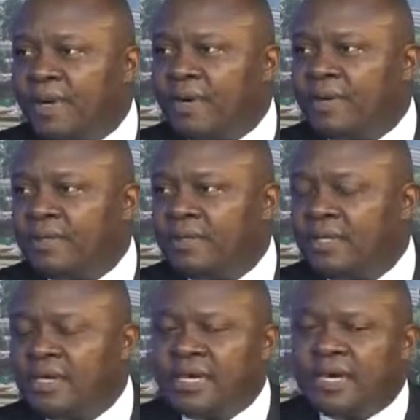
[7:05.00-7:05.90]
with power.
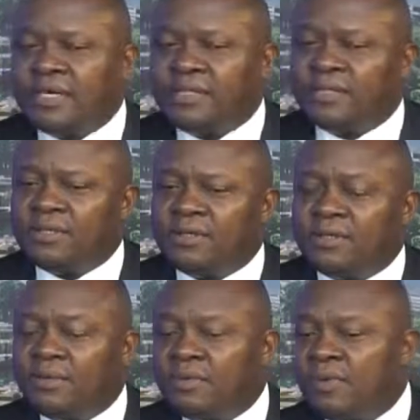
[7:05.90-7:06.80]
And so
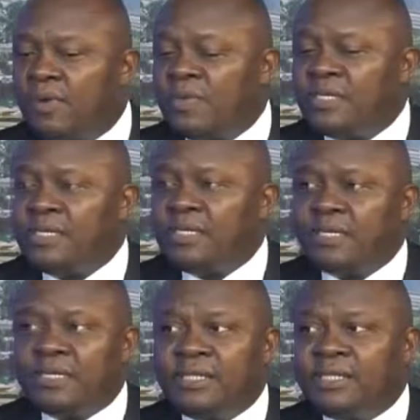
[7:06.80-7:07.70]
when we see
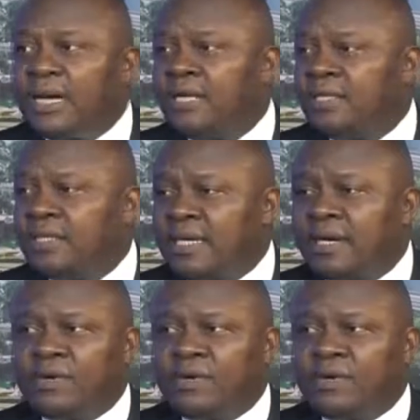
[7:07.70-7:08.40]
these challenges